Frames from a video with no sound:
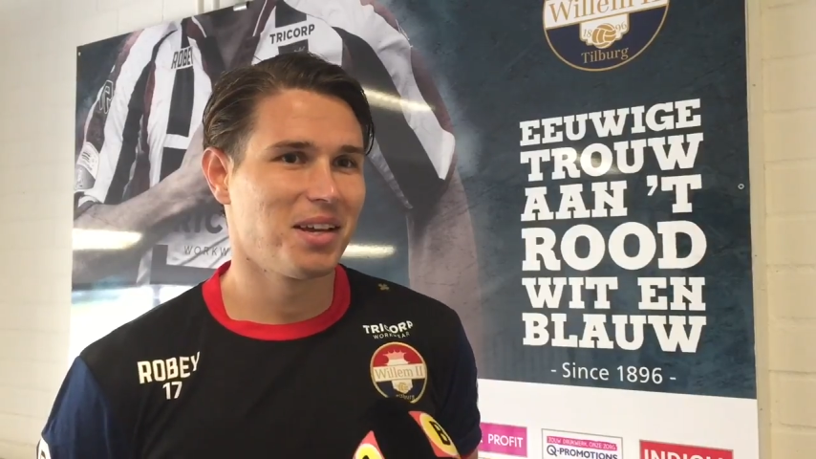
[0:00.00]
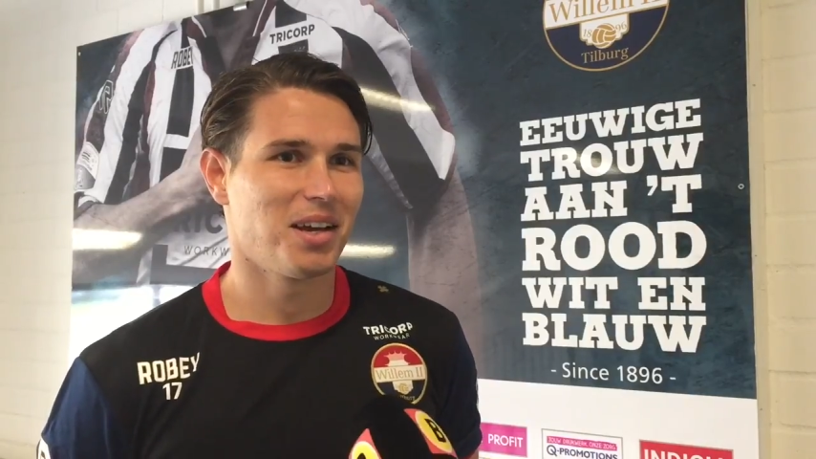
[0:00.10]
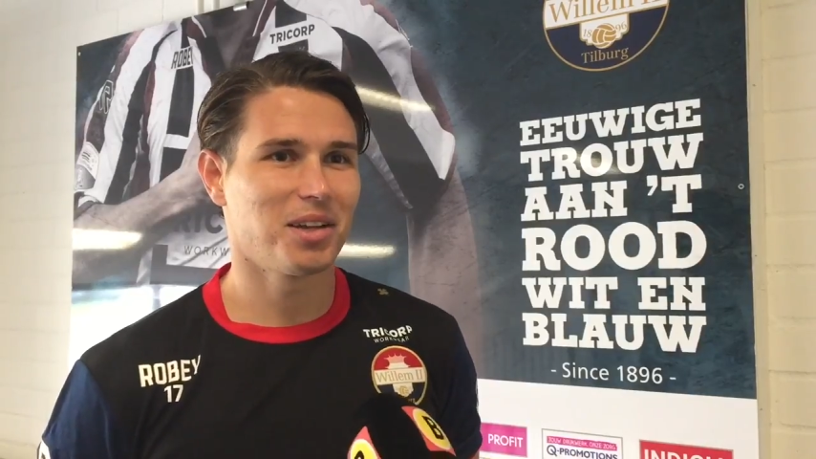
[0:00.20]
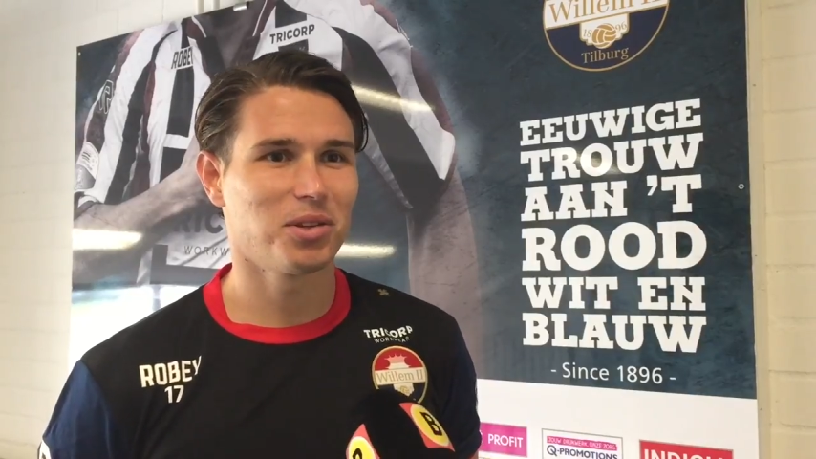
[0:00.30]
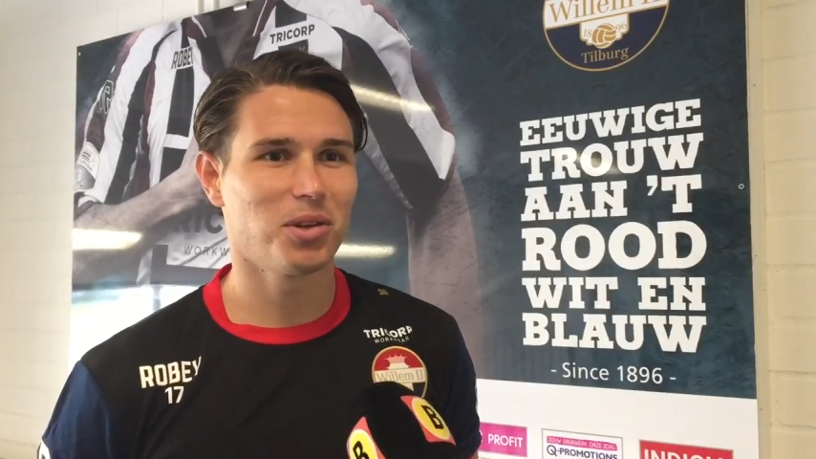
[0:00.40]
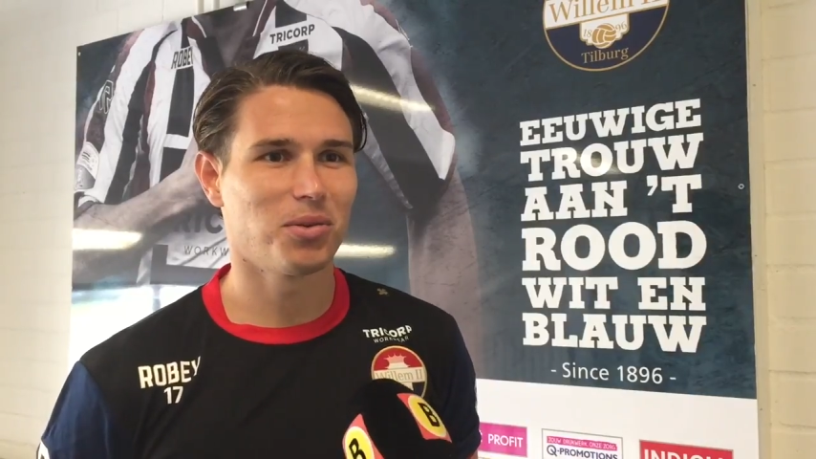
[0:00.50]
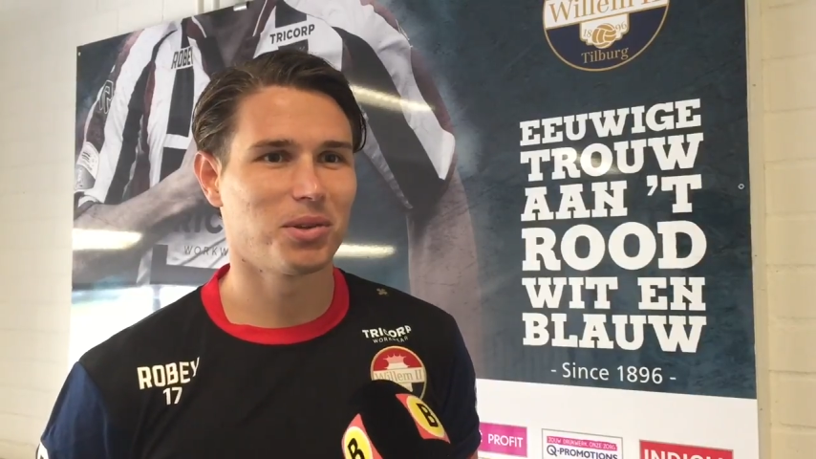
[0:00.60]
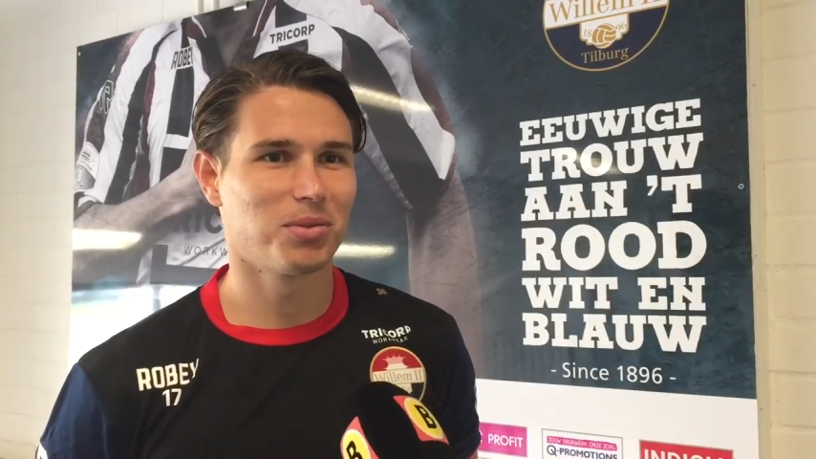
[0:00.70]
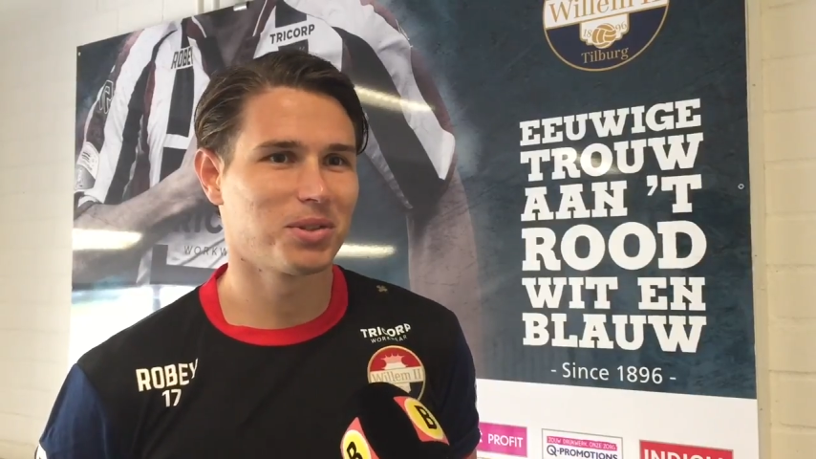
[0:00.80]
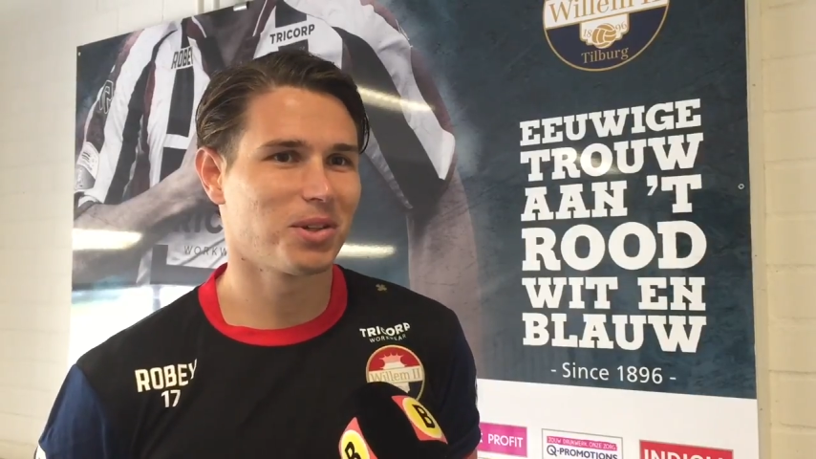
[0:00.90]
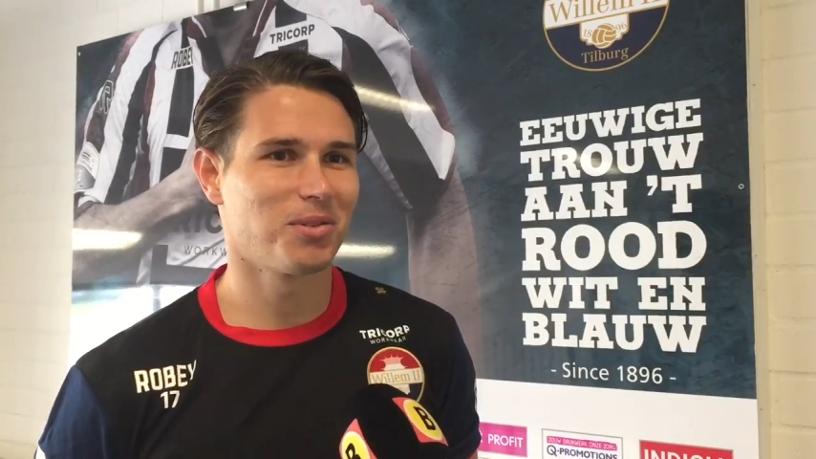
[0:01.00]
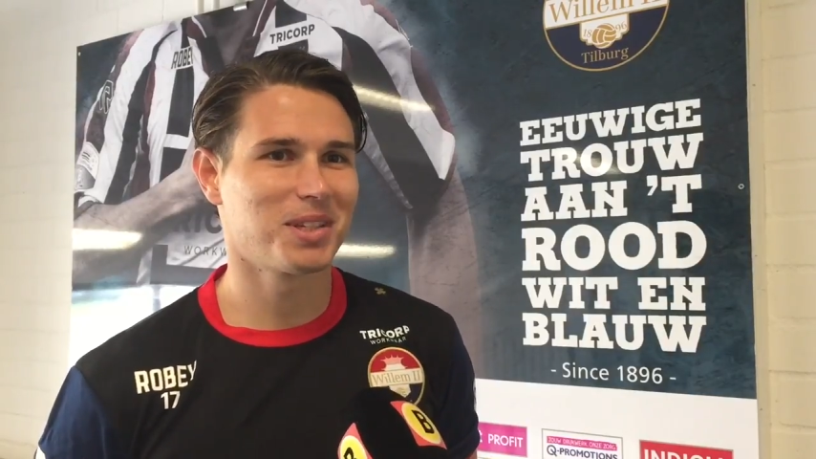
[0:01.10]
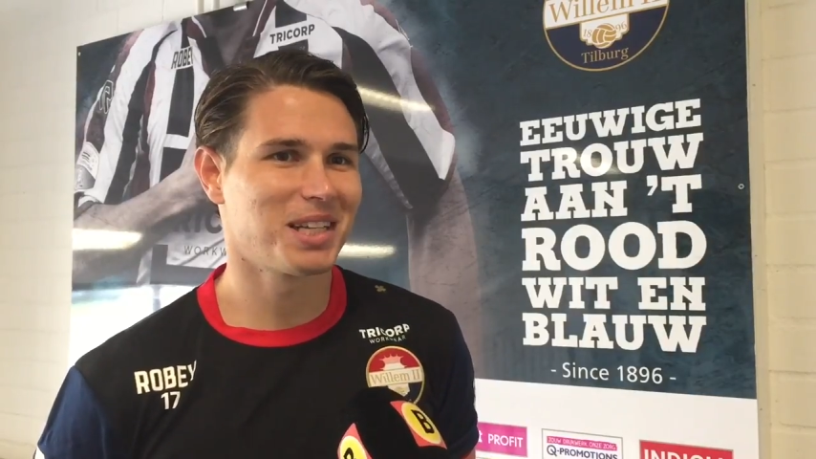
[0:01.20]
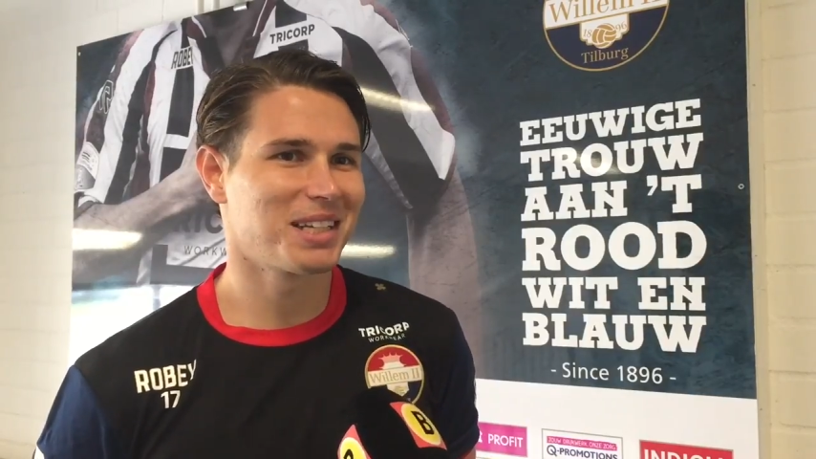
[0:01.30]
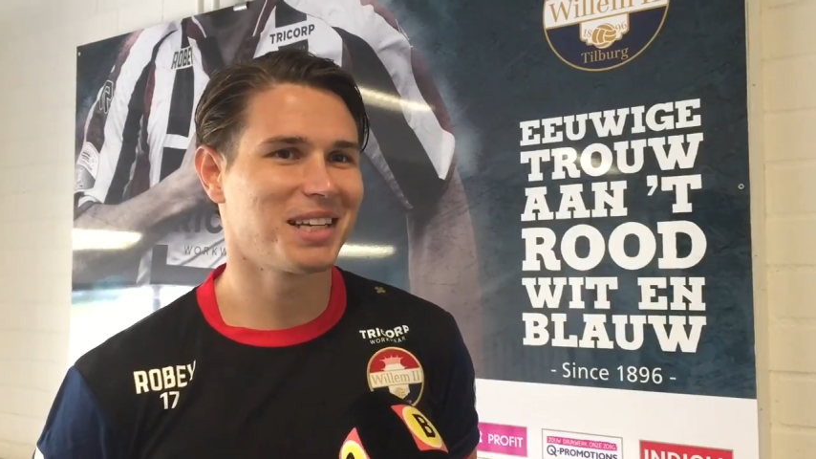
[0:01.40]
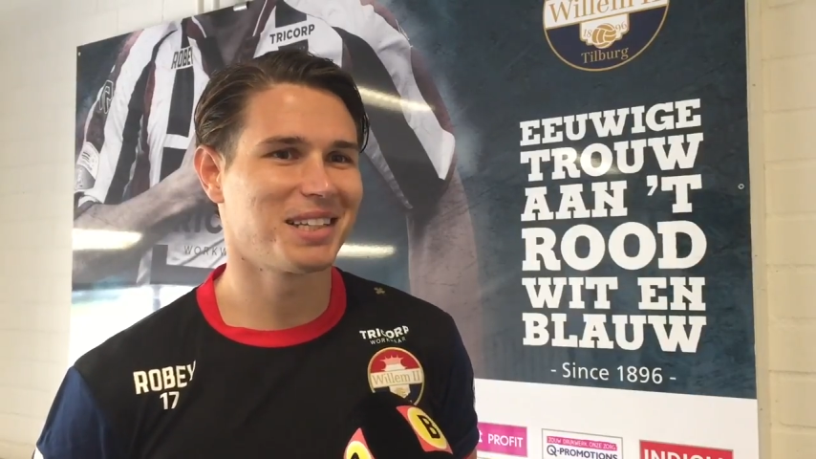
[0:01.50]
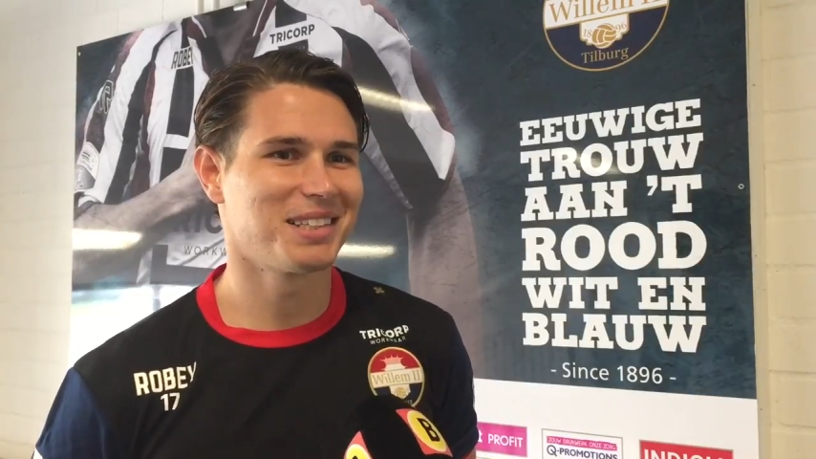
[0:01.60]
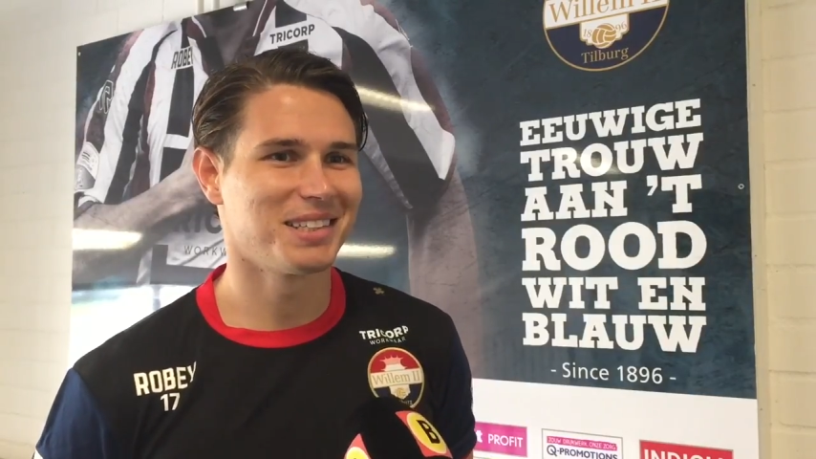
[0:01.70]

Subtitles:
I don't know. It was always like that.